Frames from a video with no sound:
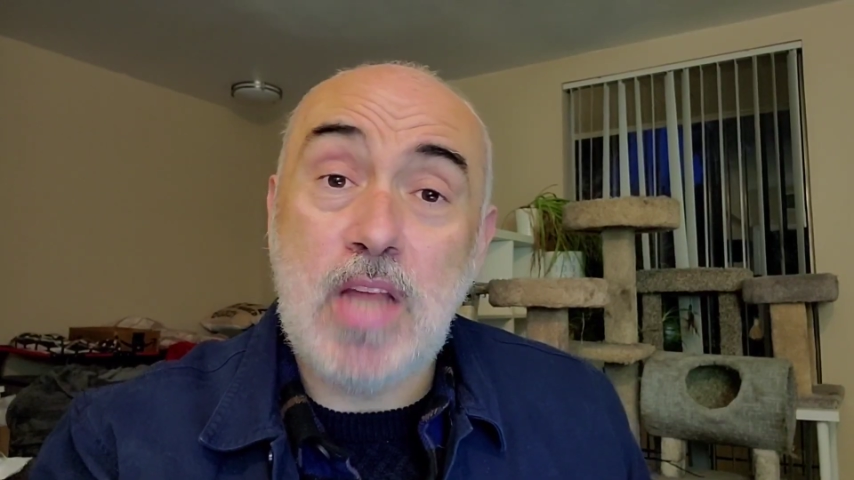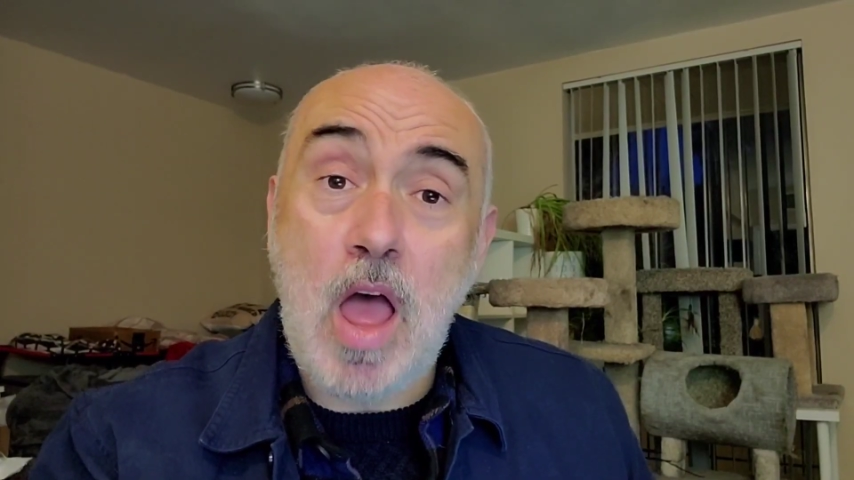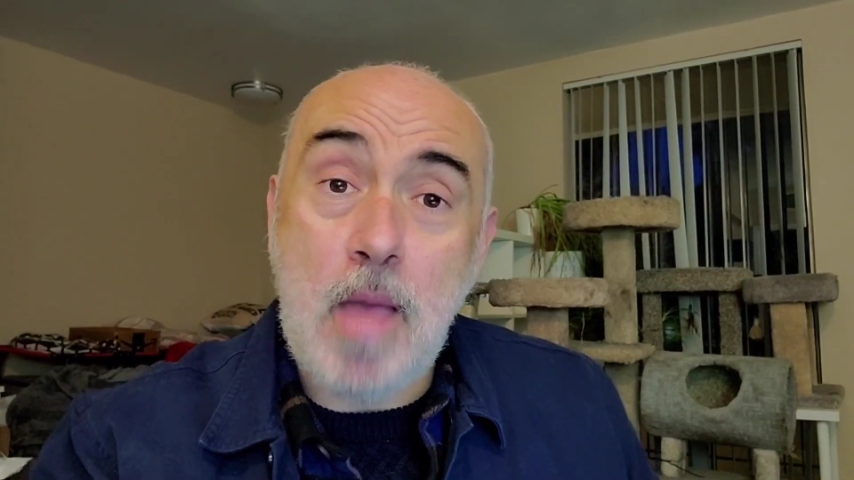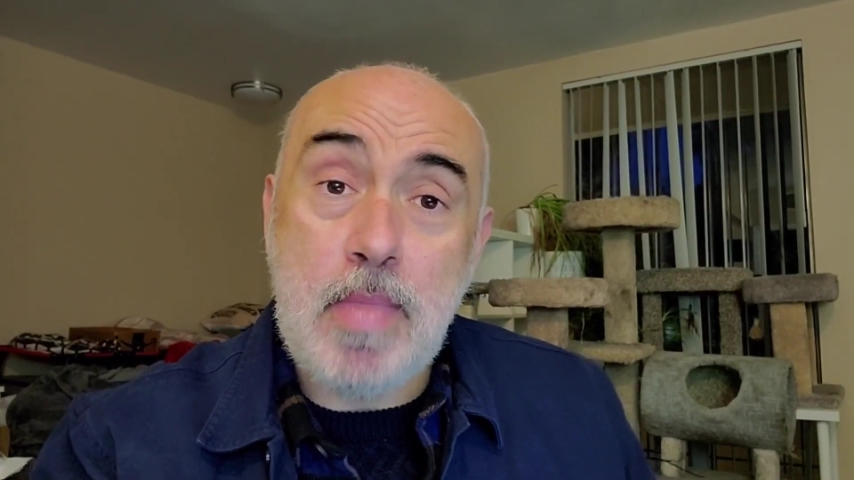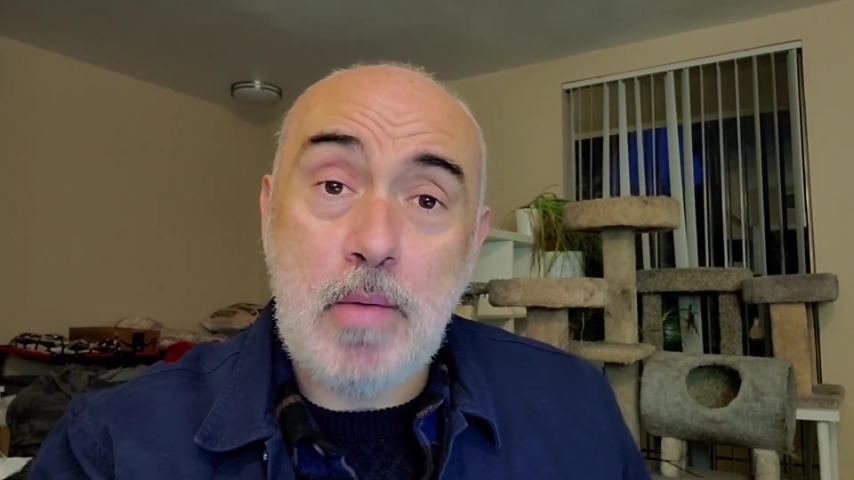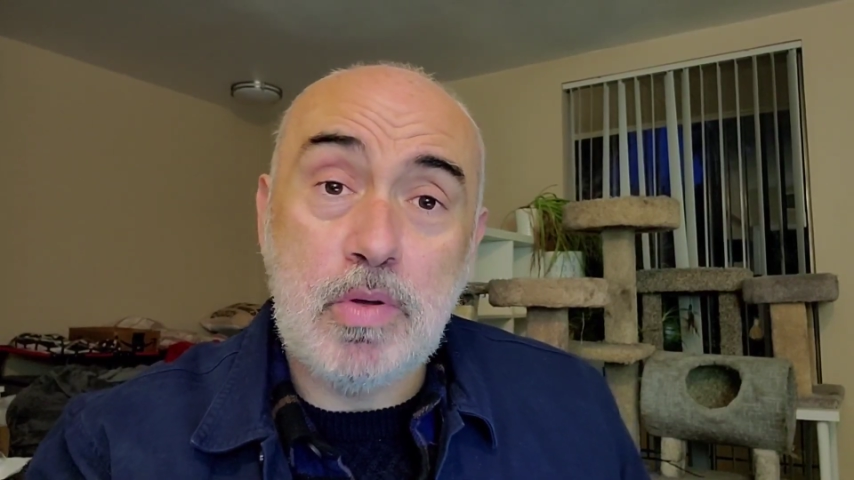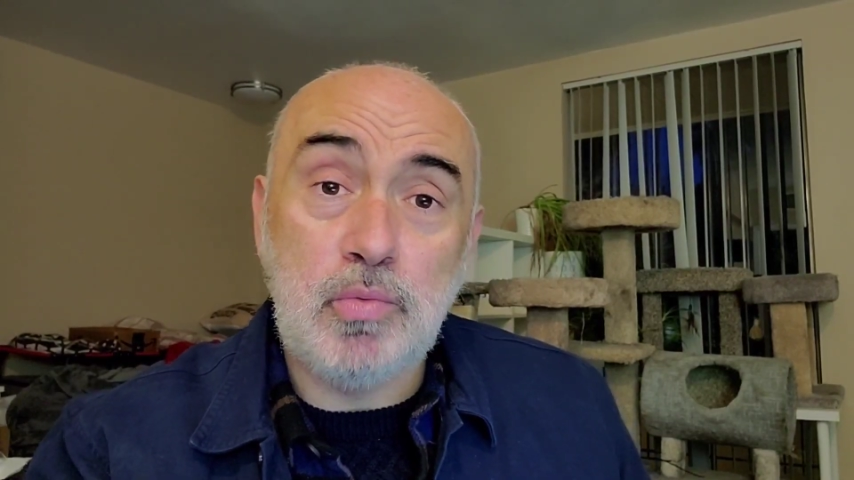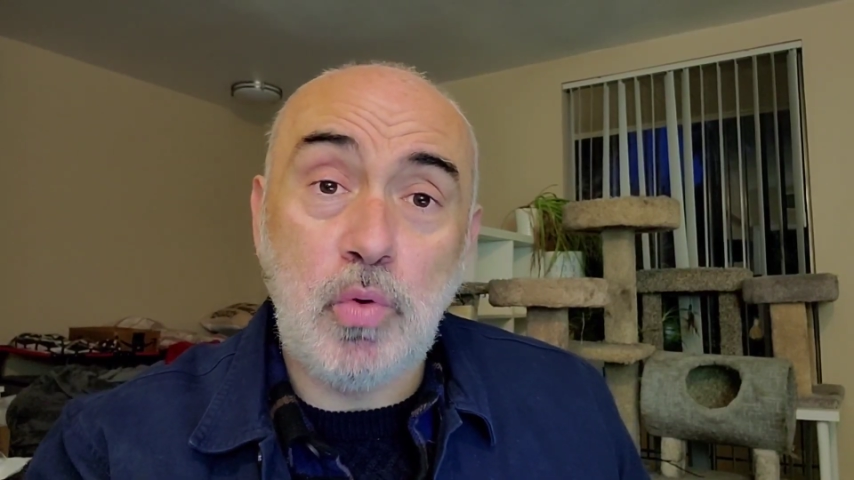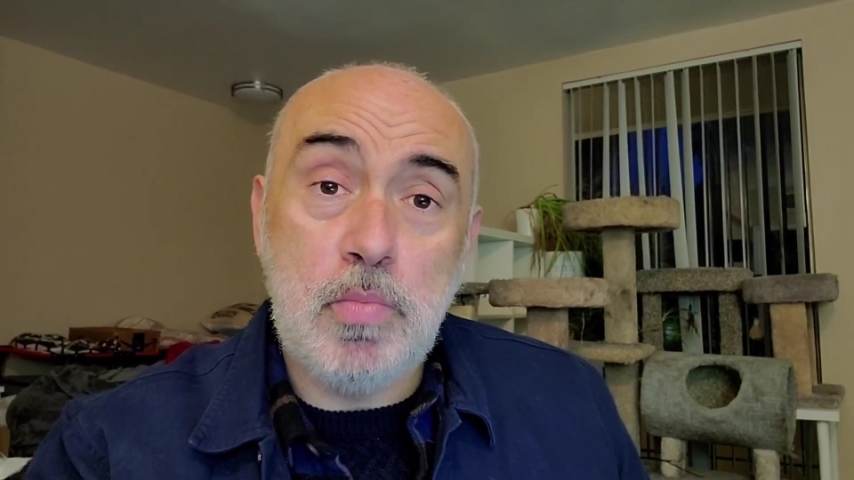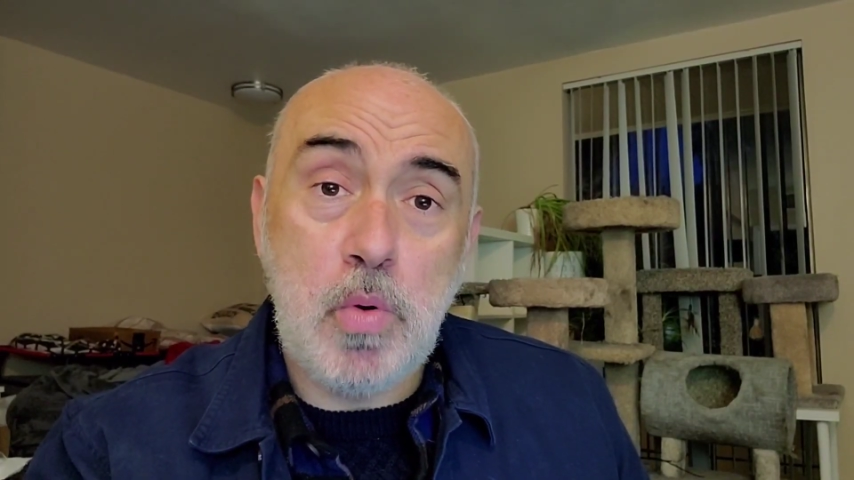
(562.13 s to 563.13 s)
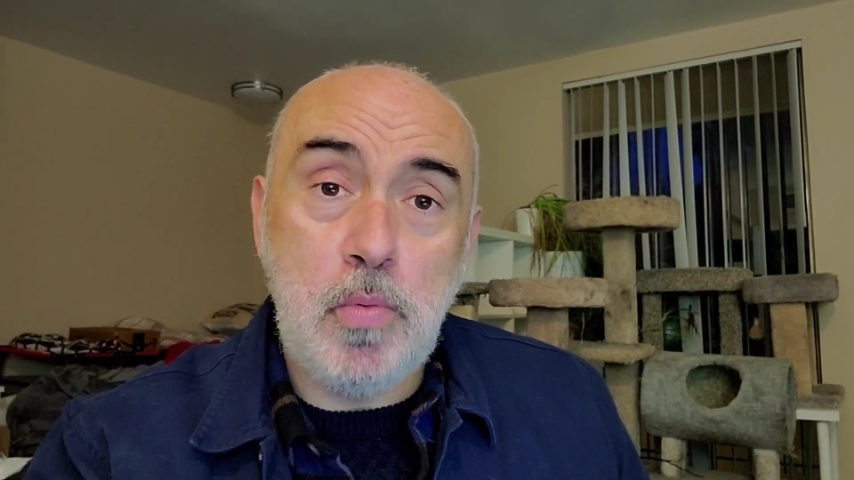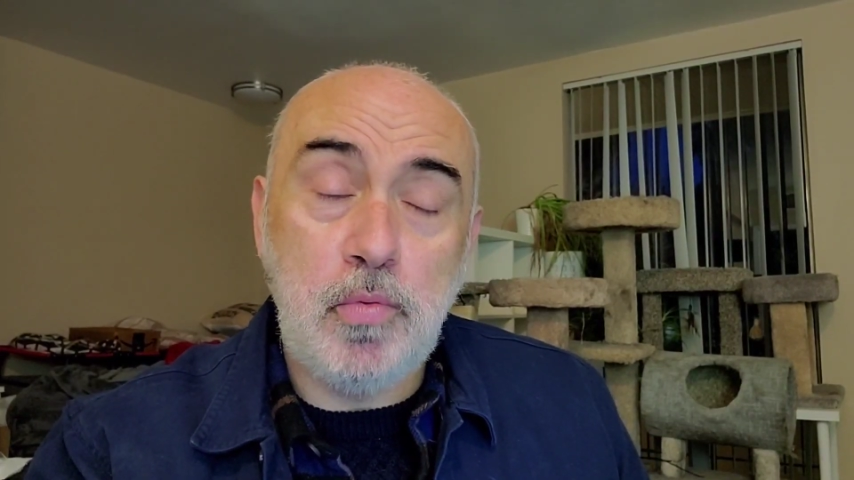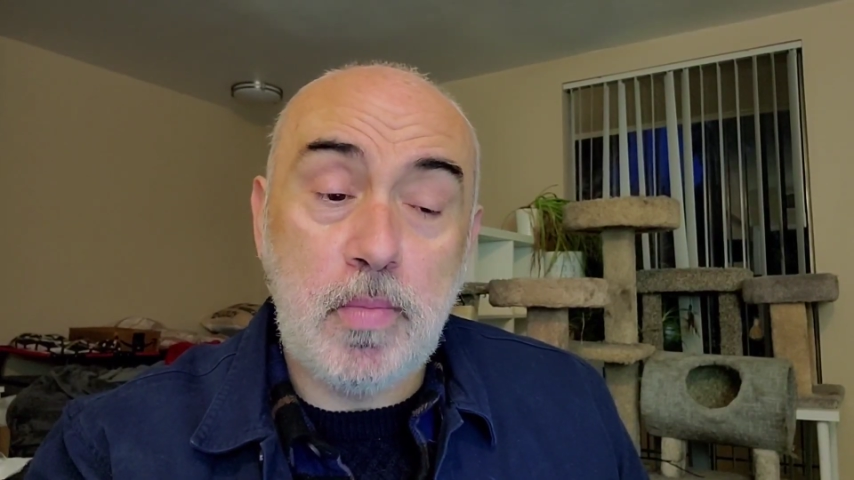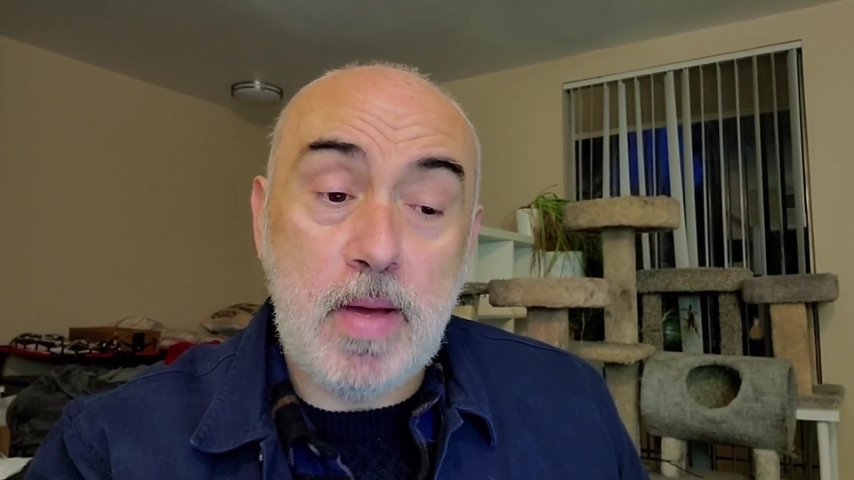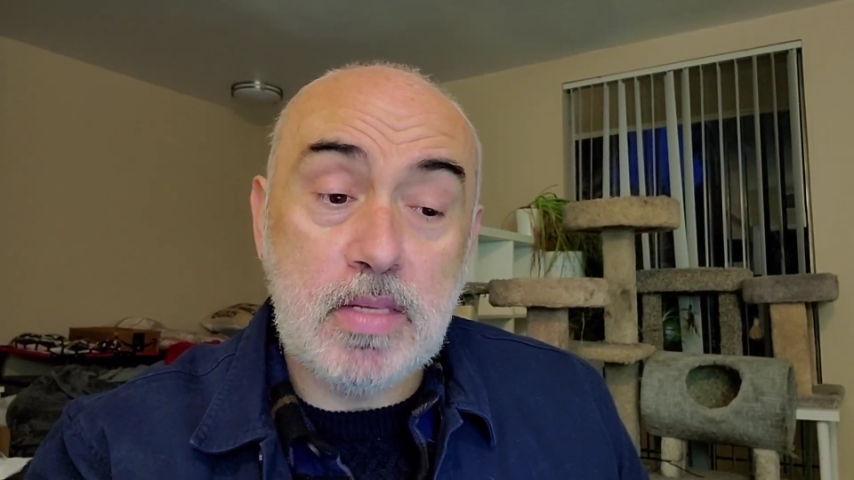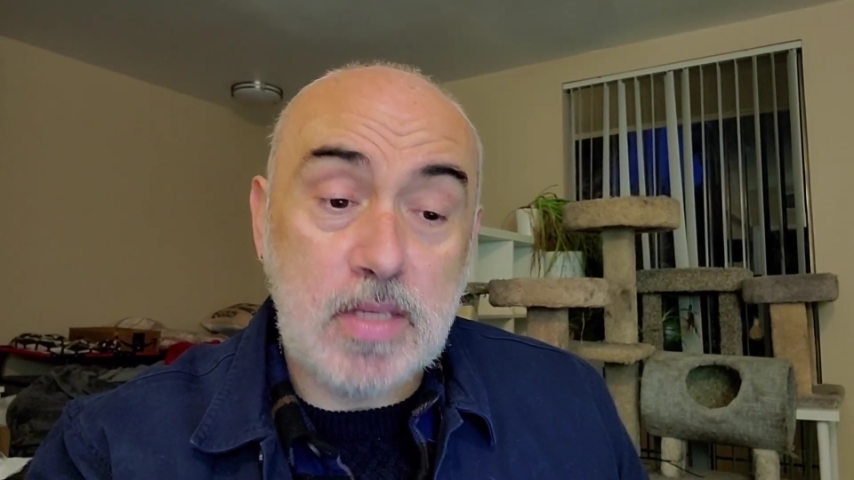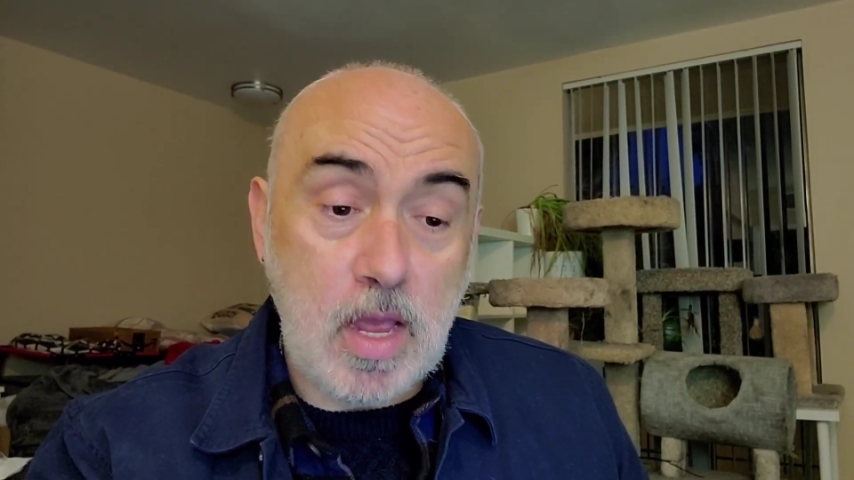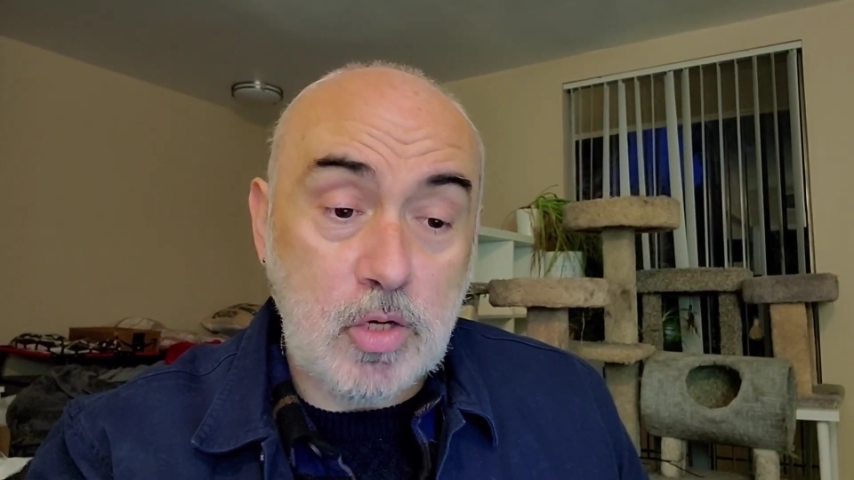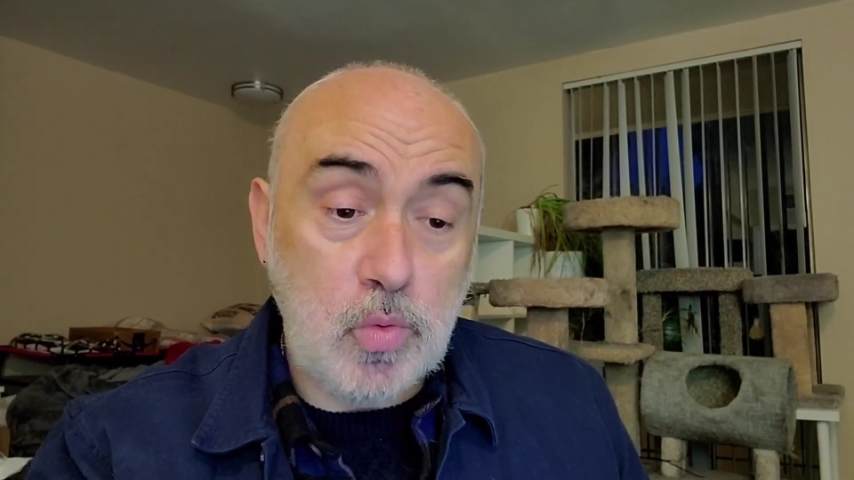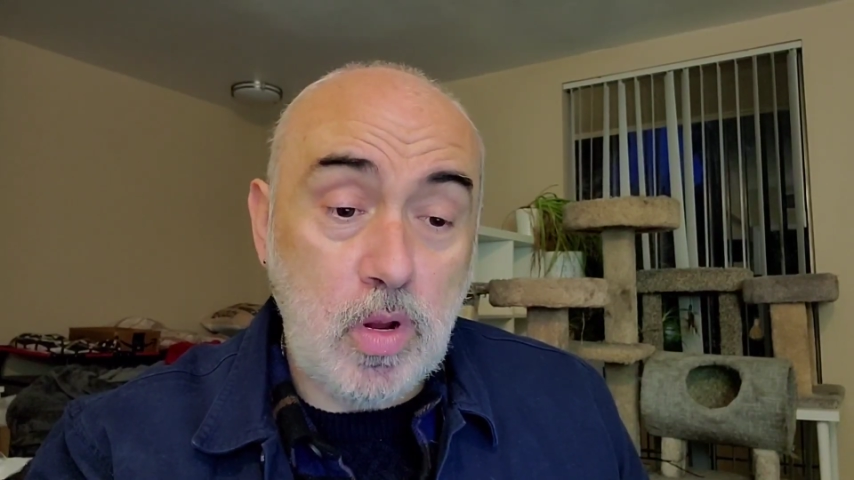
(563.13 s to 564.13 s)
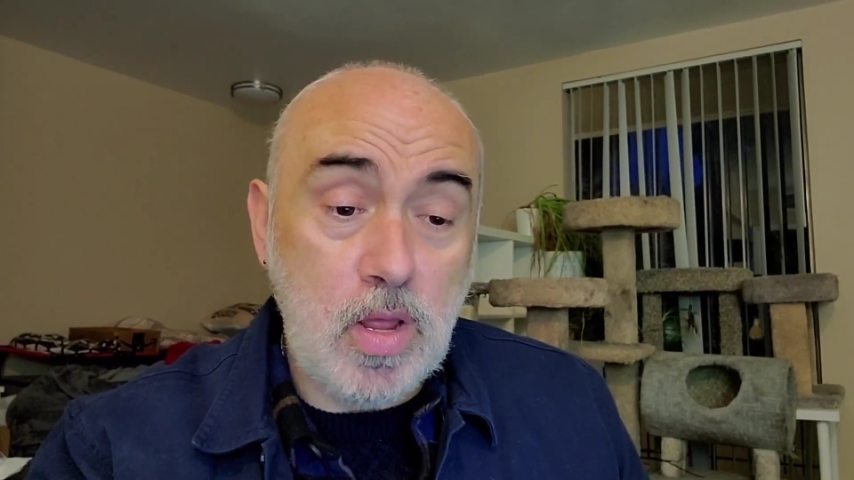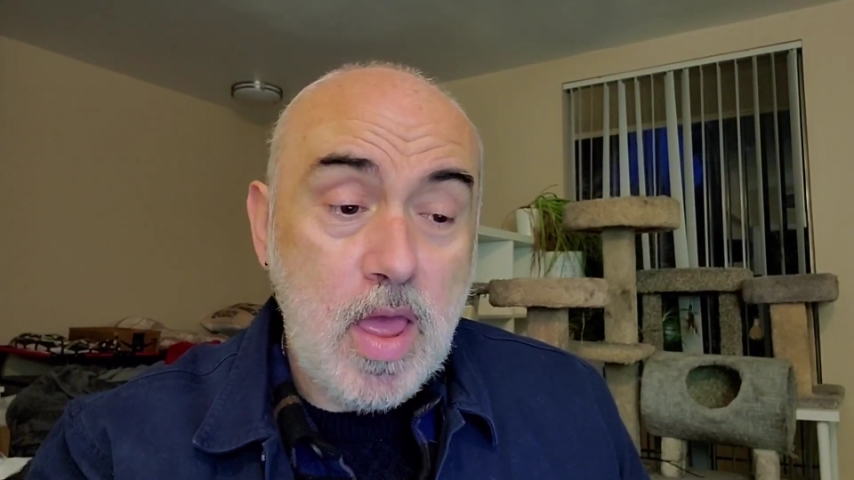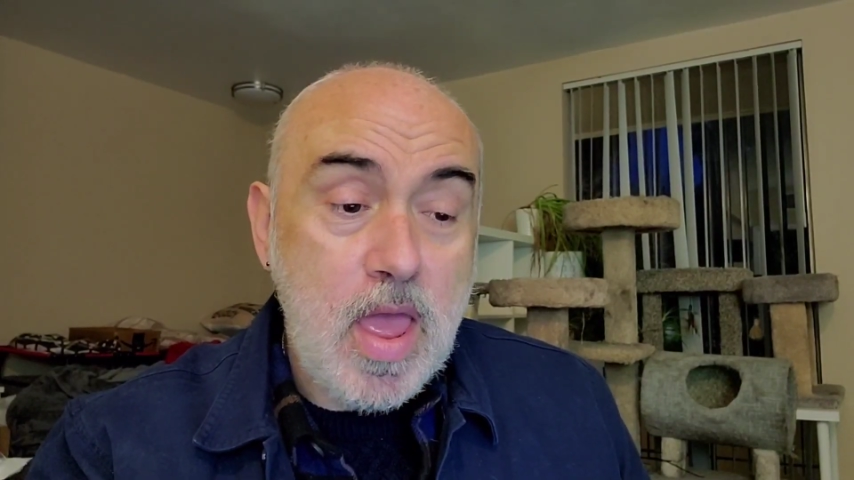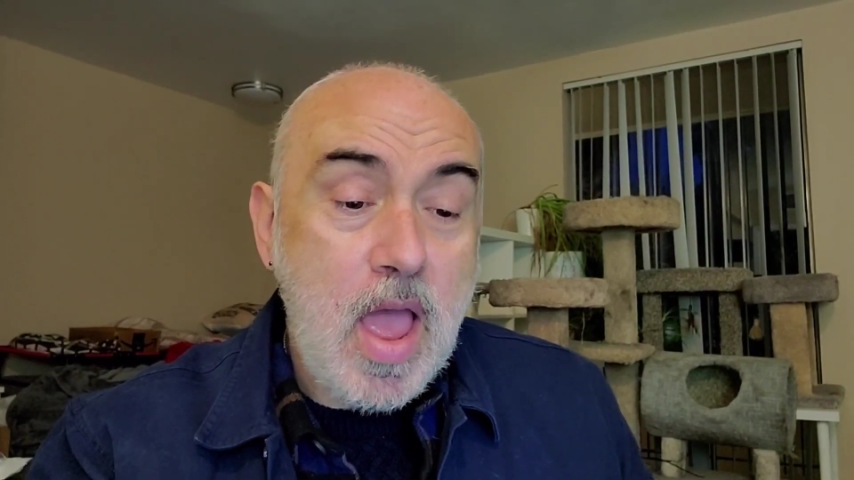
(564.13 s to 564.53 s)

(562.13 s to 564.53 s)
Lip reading: time that was removed from my schedule.